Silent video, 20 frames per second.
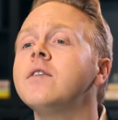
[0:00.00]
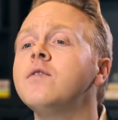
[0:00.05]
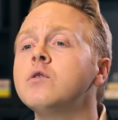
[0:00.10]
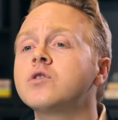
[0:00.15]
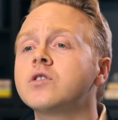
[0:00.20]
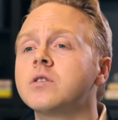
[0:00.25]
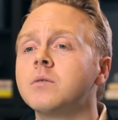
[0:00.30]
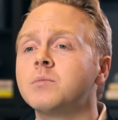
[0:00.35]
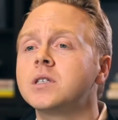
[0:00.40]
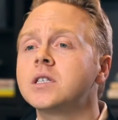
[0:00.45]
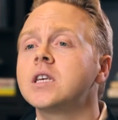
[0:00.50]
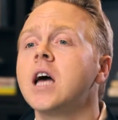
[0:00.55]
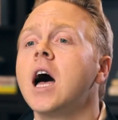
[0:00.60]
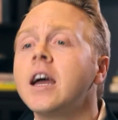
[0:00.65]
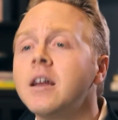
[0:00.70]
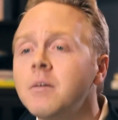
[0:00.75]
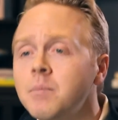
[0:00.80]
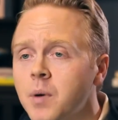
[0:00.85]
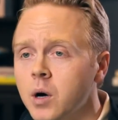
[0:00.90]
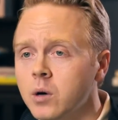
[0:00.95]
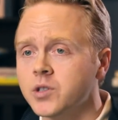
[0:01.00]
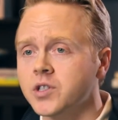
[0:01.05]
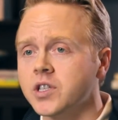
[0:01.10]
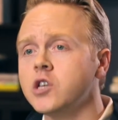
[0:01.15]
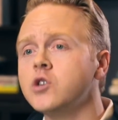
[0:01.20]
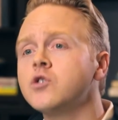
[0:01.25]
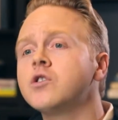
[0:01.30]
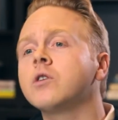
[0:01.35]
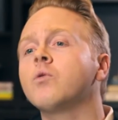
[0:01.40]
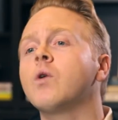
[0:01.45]
give you some signposts
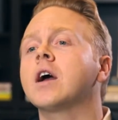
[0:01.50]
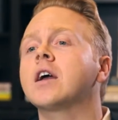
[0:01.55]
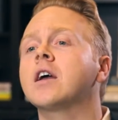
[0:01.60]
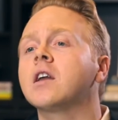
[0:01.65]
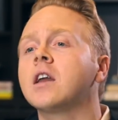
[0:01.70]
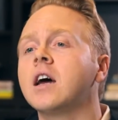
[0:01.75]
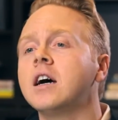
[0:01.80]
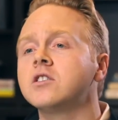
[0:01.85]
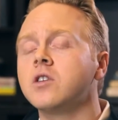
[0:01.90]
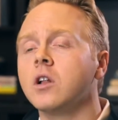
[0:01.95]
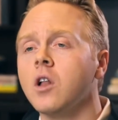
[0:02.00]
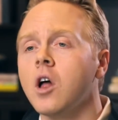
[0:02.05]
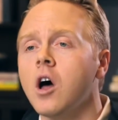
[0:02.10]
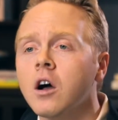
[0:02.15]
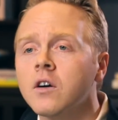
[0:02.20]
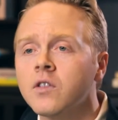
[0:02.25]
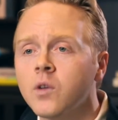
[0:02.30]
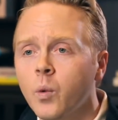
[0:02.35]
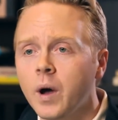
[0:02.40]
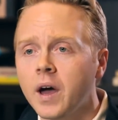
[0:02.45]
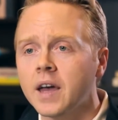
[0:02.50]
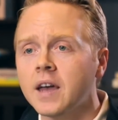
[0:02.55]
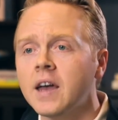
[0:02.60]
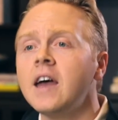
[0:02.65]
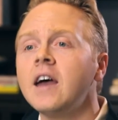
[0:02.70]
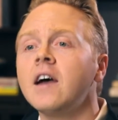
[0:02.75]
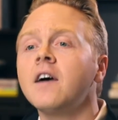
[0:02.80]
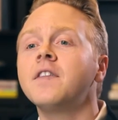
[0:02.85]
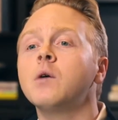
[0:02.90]
that you can recognize along the way